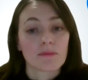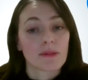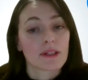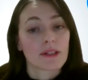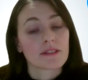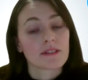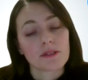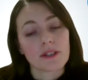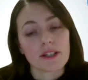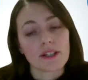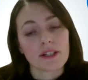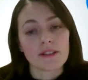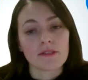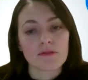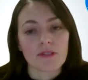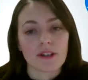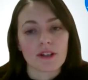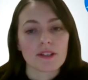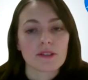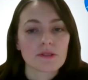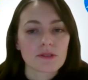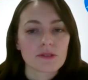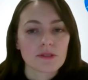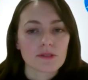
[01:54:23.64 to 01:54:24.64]
Matteo, I
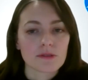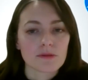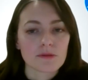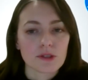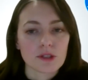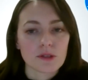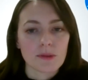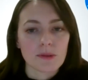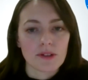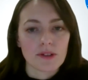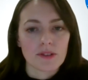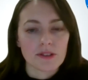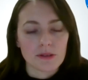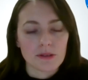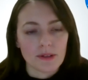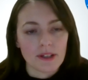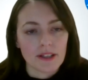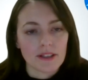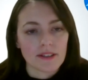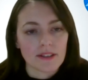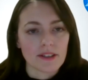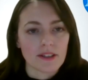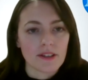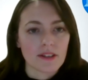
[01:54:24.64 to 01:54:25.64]
invite you to respond
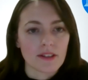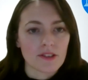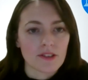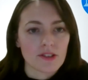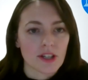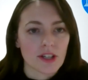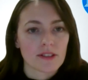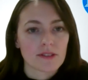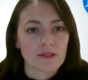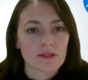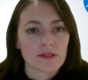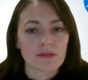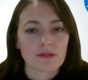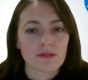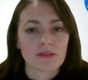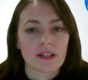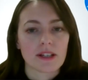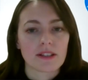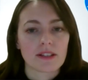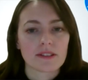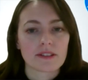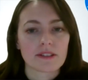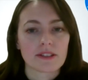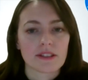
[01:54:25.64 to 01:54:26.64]
directly in the chat to
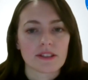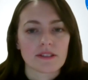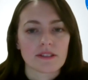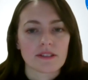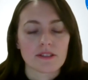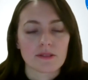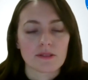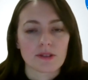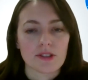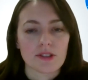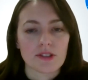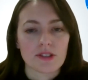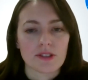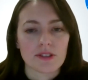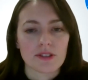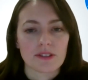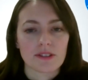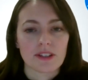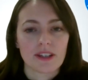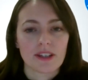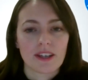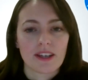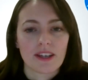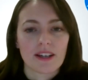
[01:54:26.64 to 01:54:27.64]
Helen, as this question
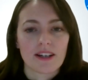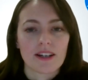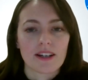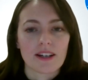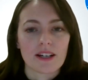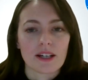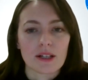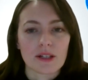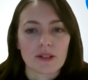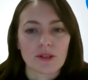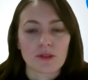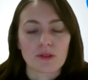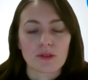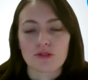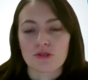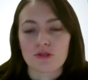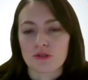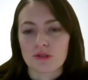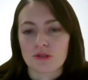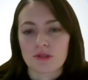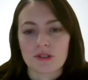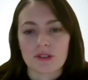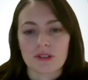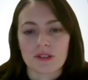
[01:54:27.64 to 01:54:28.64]
could
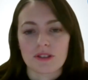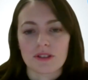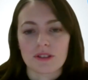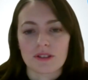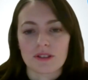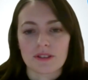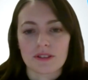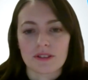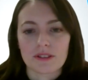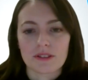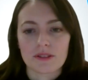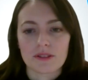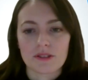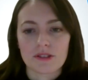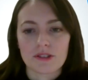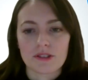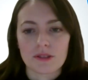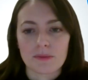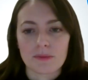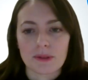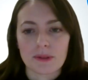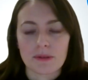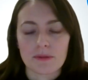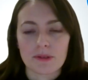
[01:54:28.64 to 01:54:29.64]

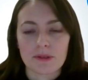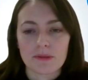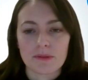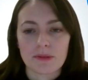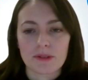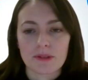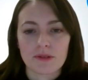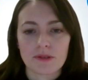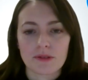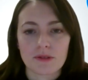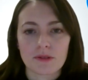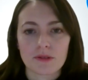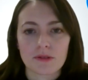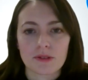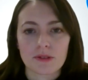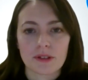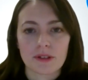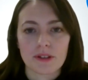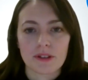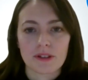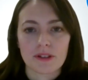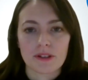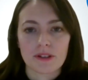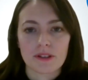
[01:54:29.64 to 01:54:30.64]
just be responded to
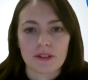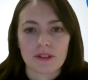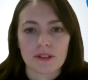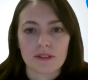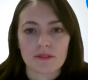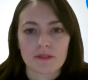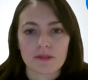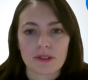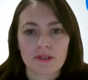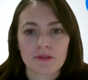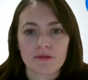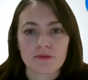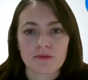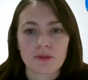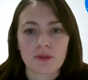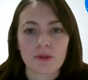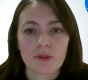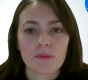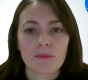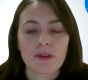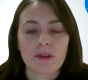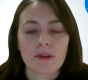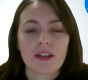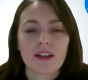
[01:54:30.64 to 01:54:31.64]
in written
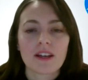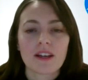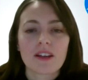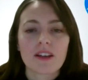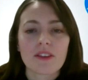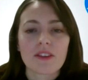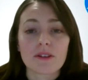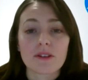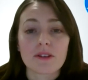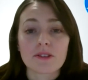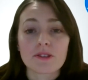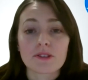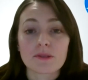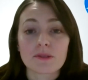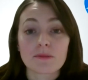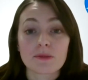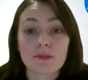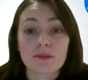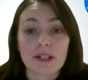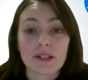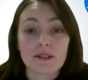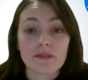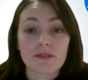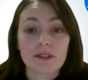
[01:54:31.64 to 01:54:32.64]
form. There are some
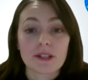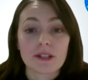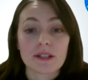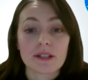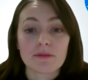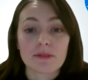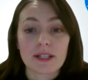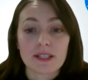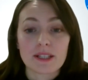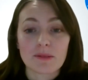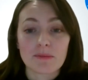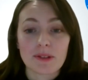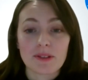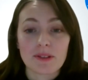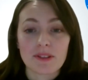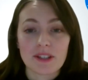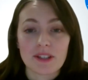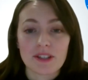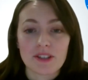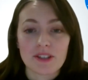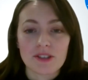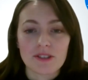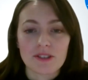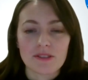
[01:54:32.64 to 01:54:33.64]
great
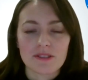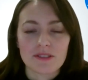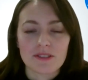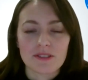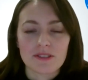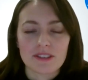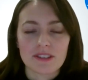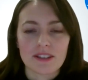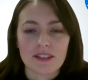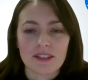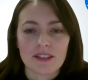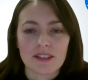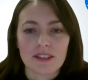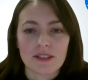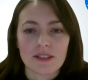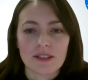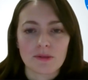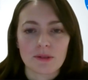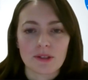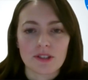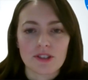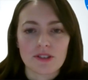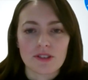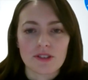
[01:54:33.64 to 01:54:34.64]
recommendations
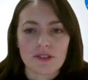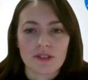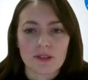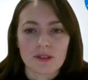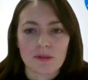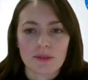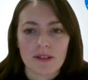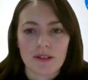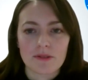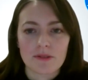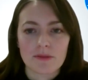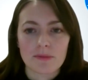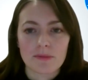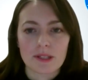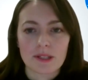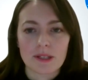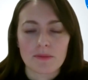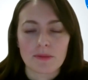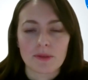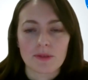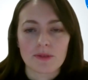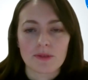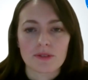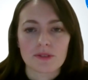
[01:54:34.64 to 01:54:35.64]
and questions that we haven't been
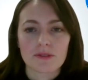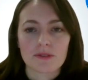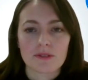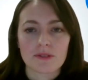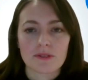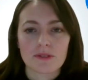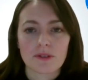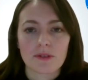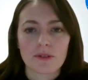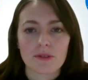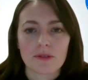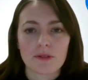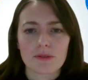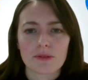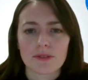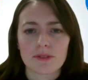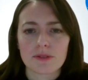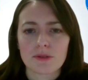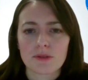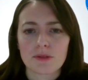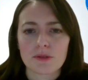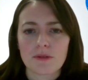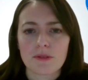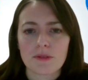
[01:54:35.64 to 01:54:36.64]
able to go through,
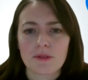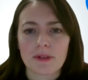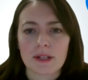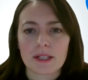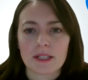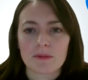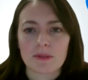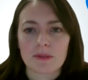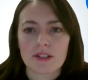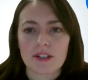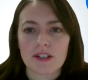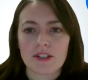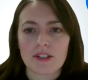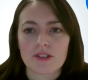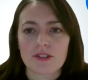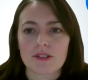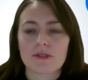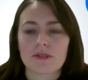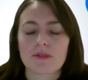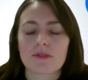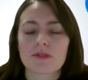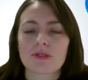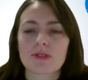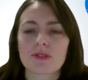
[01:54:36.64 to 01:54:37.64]
and two of the
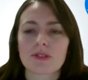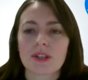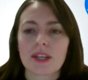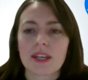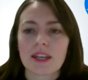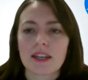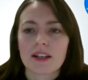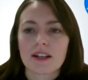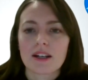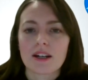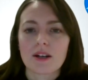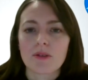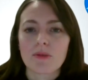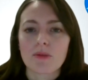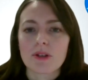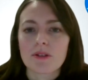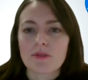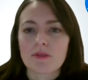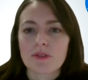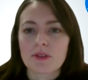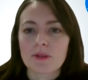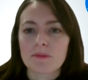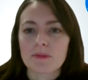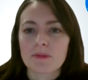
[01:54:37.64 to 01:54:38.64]
recommendations, one
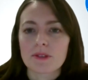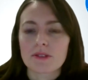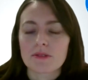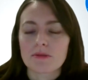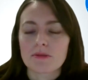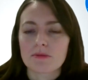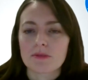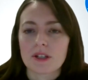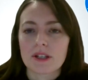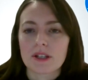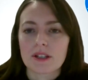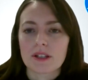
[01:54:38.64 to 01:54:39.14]
of them is